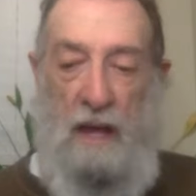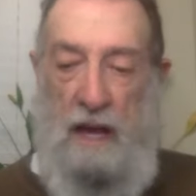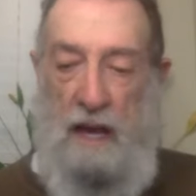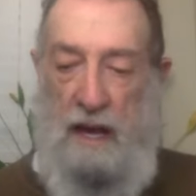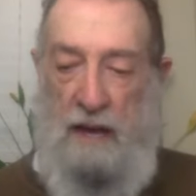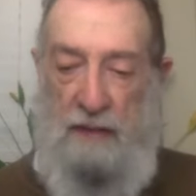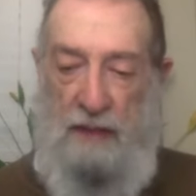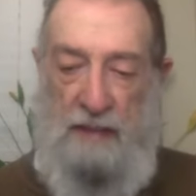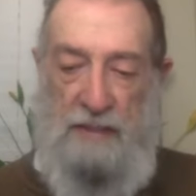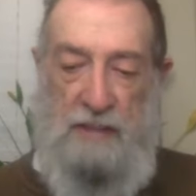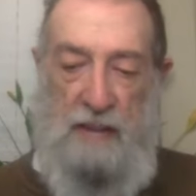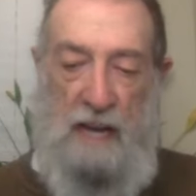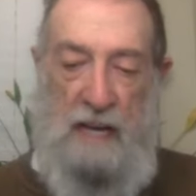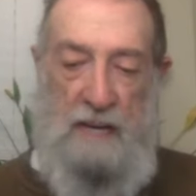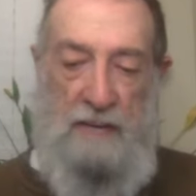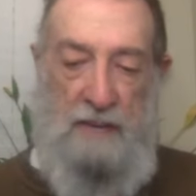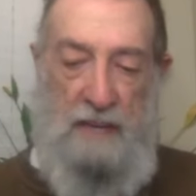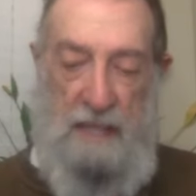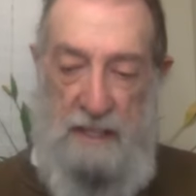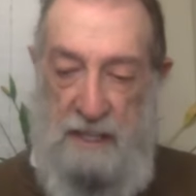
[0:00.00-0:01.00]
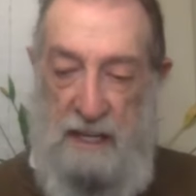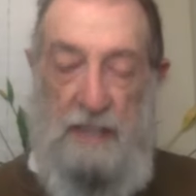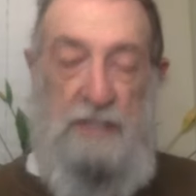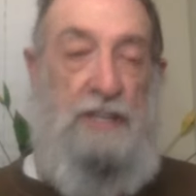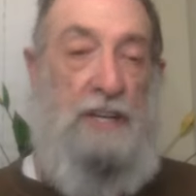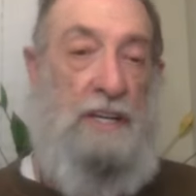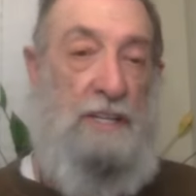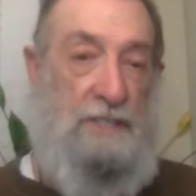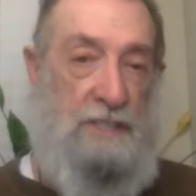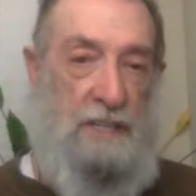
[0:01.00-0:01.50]
And that's kind of an
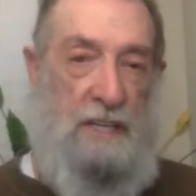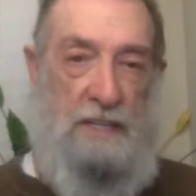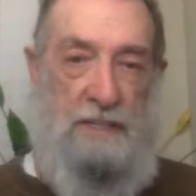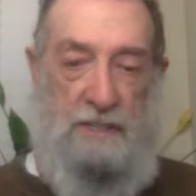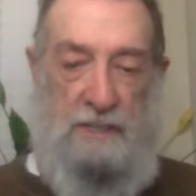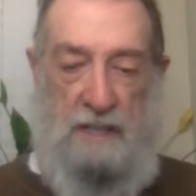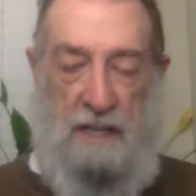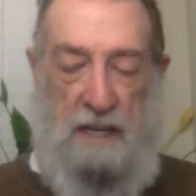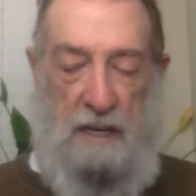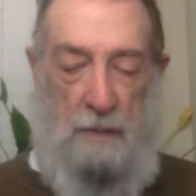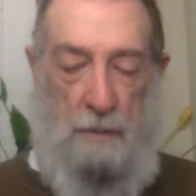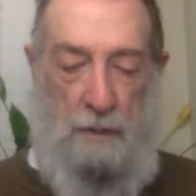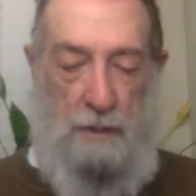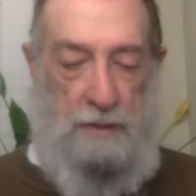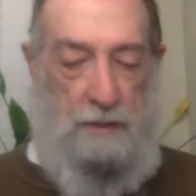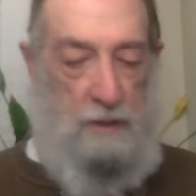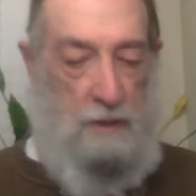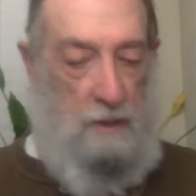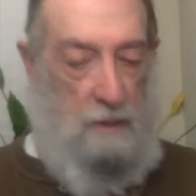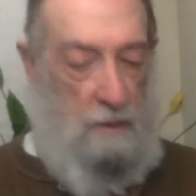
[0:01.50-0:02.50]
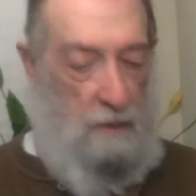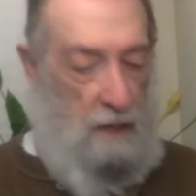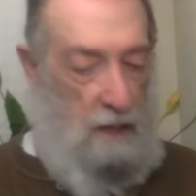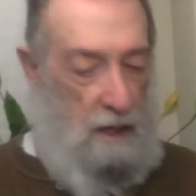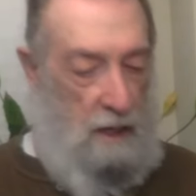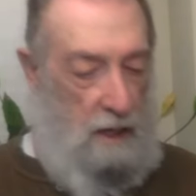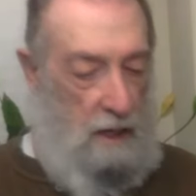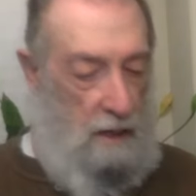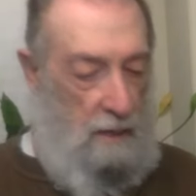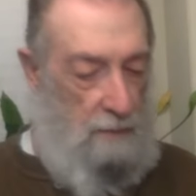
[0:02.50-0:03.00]
addition since the original
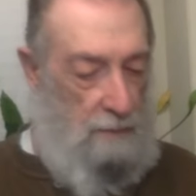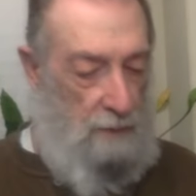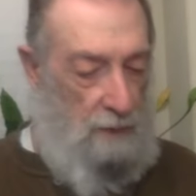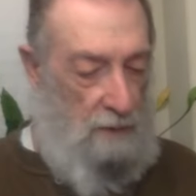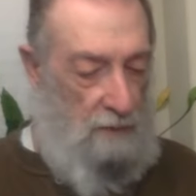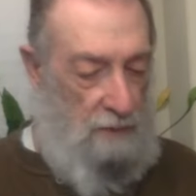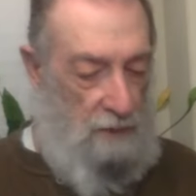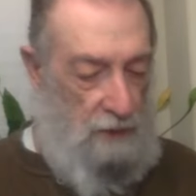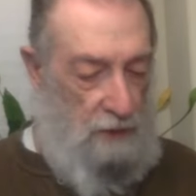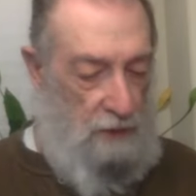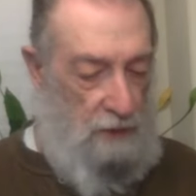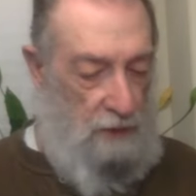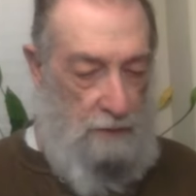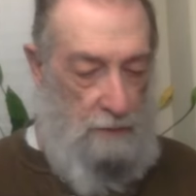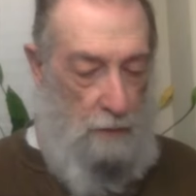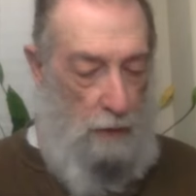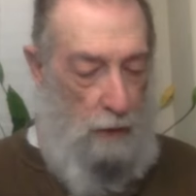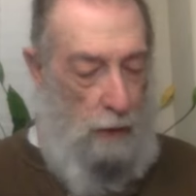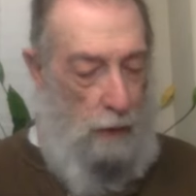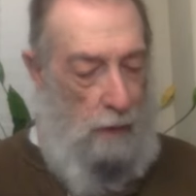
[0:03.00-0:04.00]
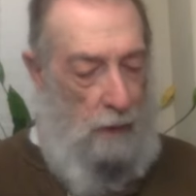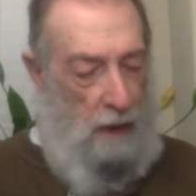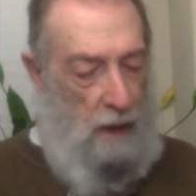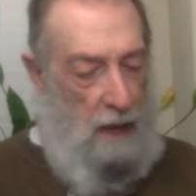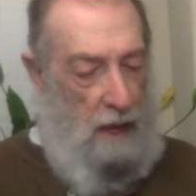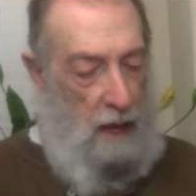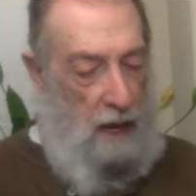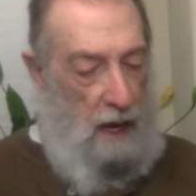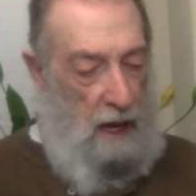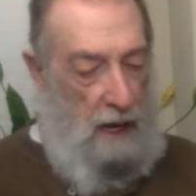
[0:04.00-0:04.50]
uh, version.
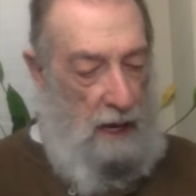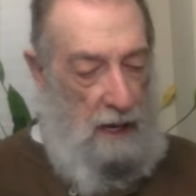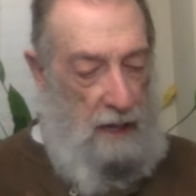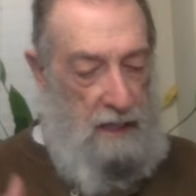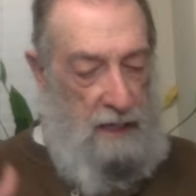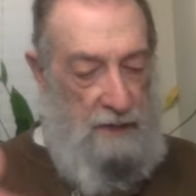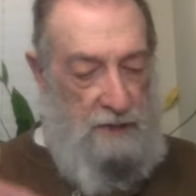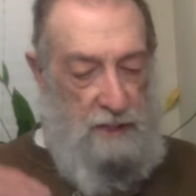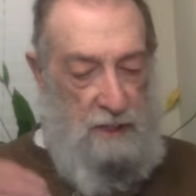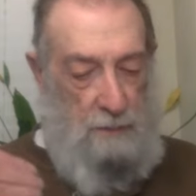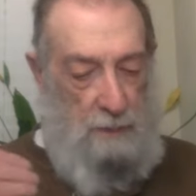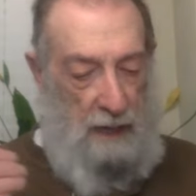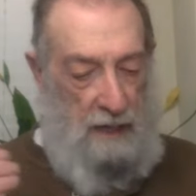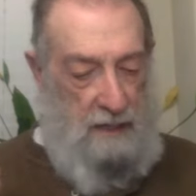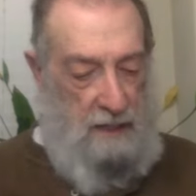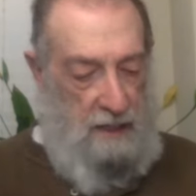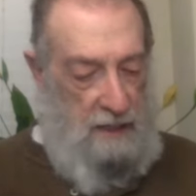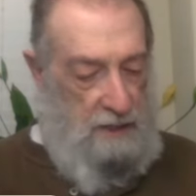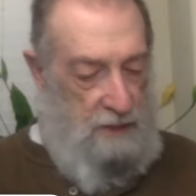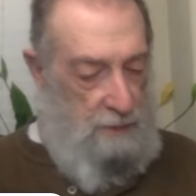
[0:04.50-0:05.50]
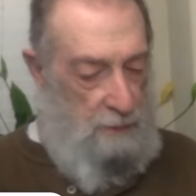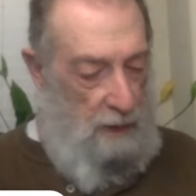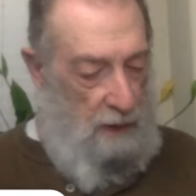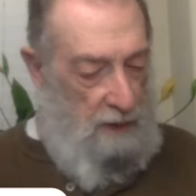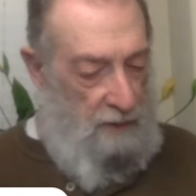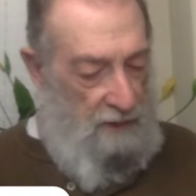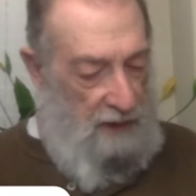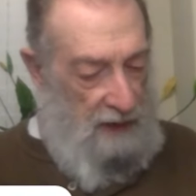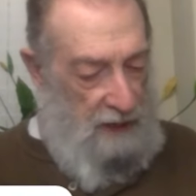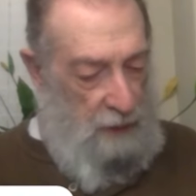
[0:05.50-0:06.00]
Uh, it gives some ideas about
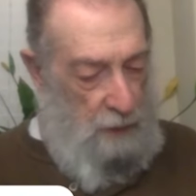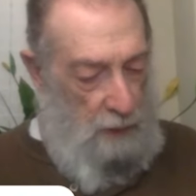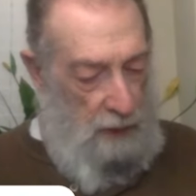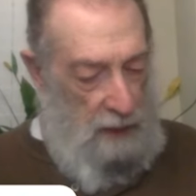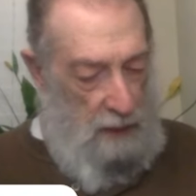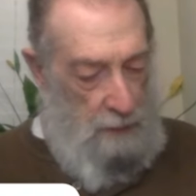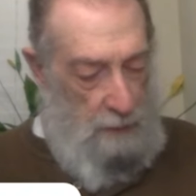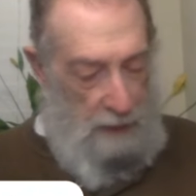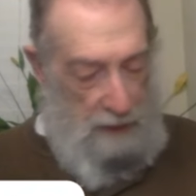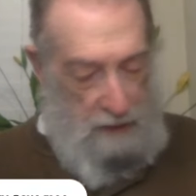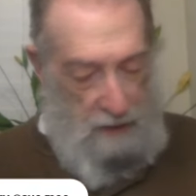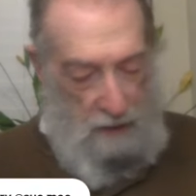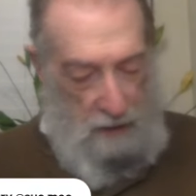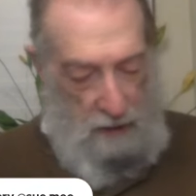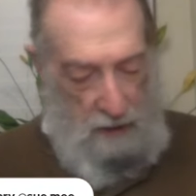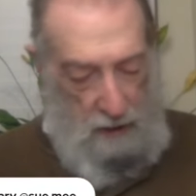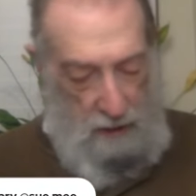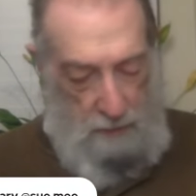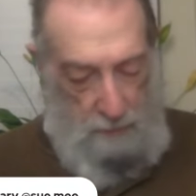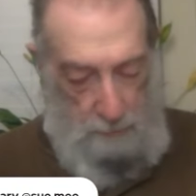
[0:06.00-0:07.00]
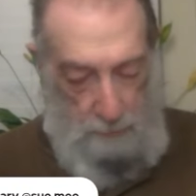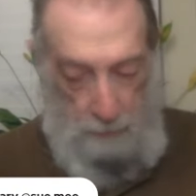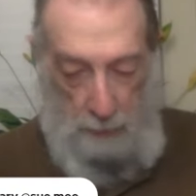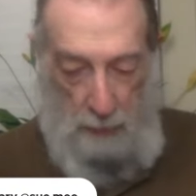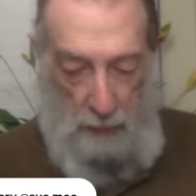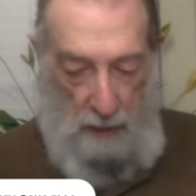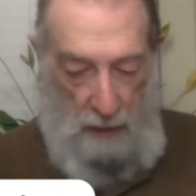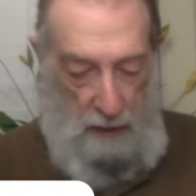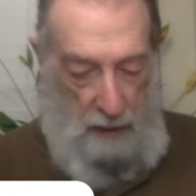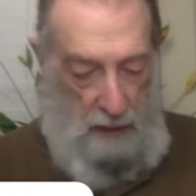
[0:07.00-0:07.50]
evacuating by car.
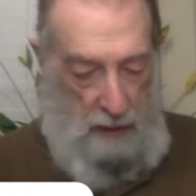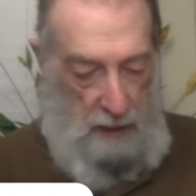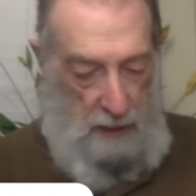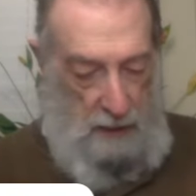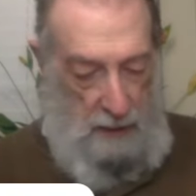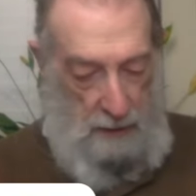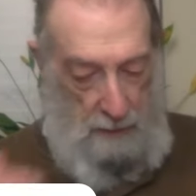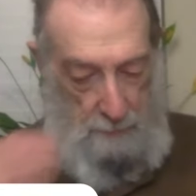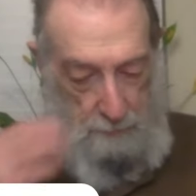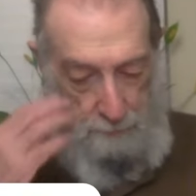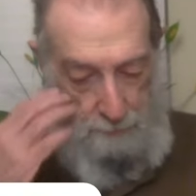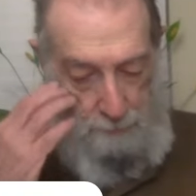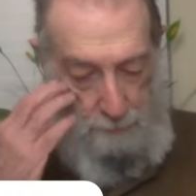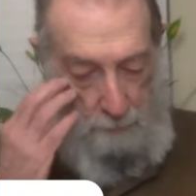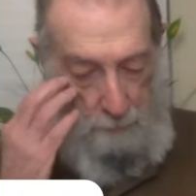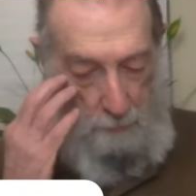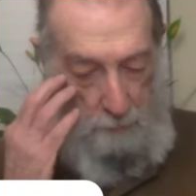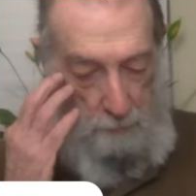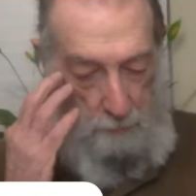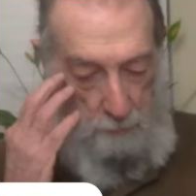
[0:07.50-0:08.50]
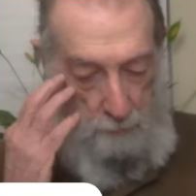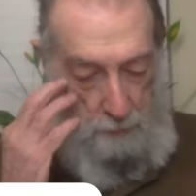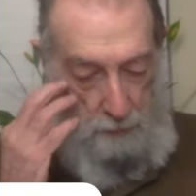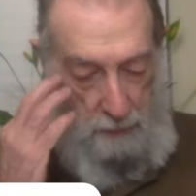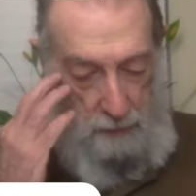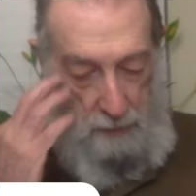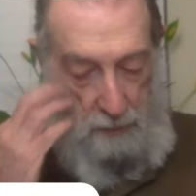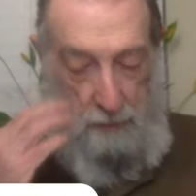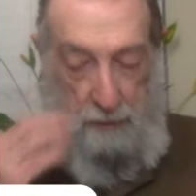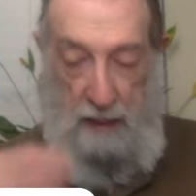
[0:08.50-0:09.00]
Um,
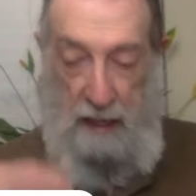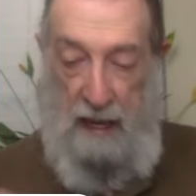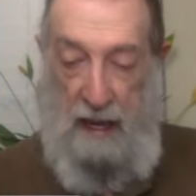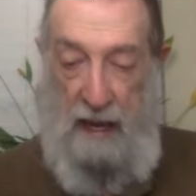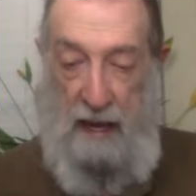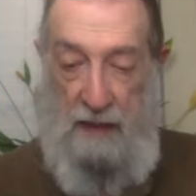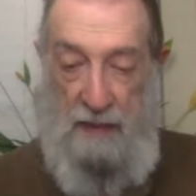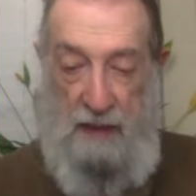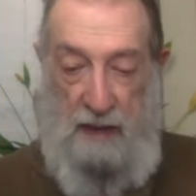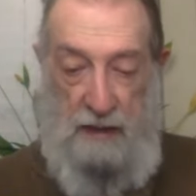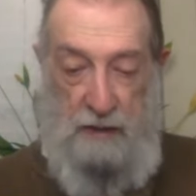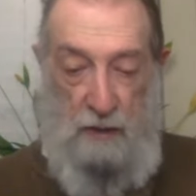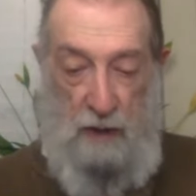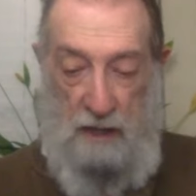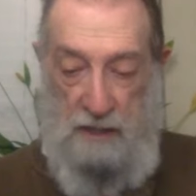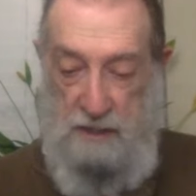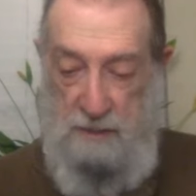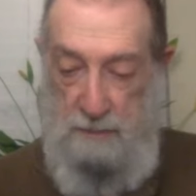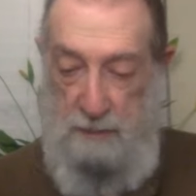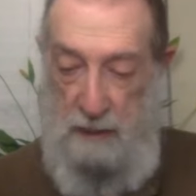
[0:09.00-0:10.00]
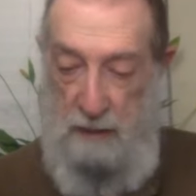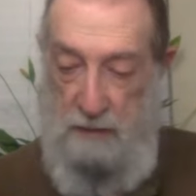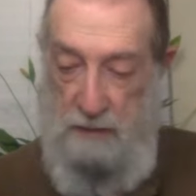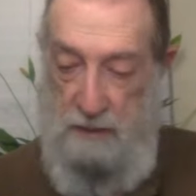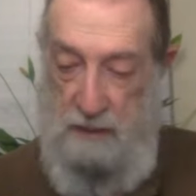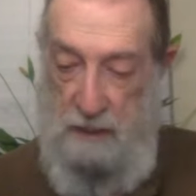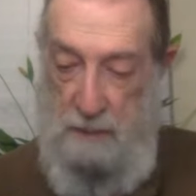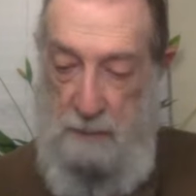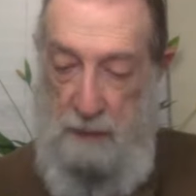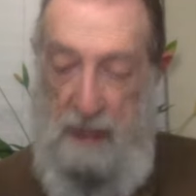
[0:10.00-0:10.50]
and then he talks
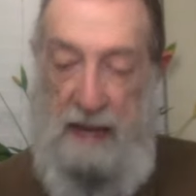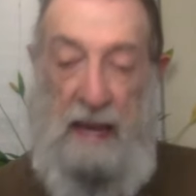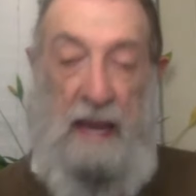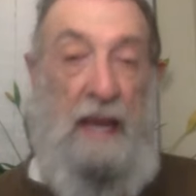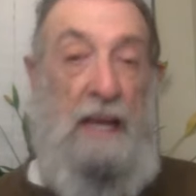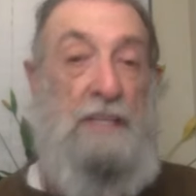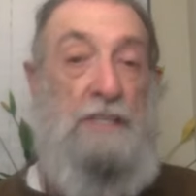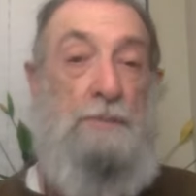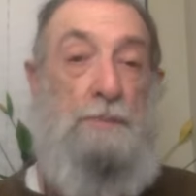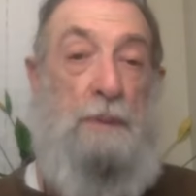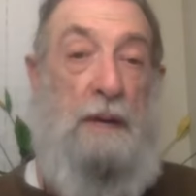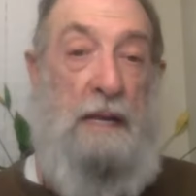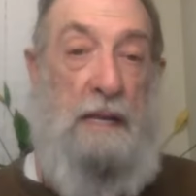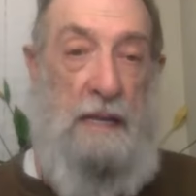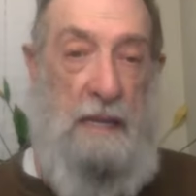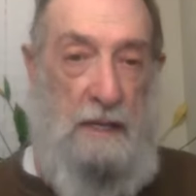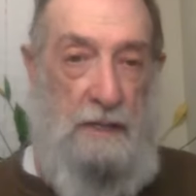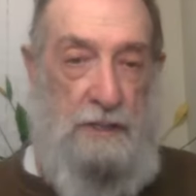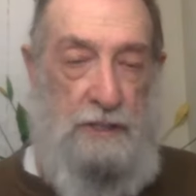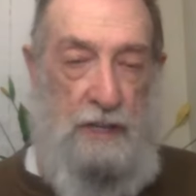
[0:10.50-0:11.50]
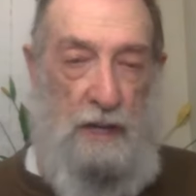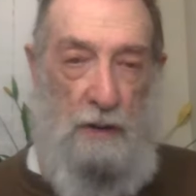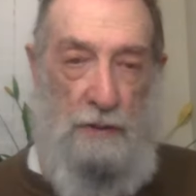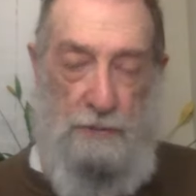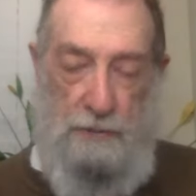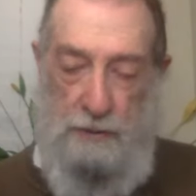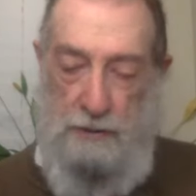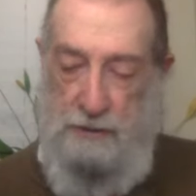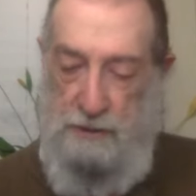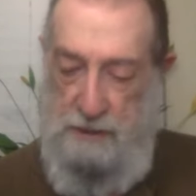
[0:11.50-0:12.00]
about uh, making expedient
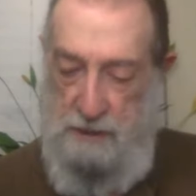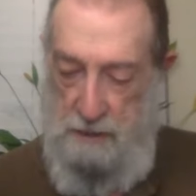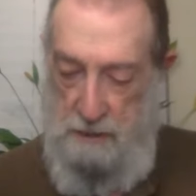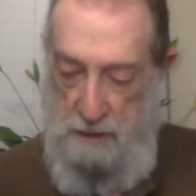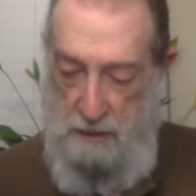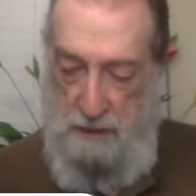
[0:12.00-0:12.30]
shelters.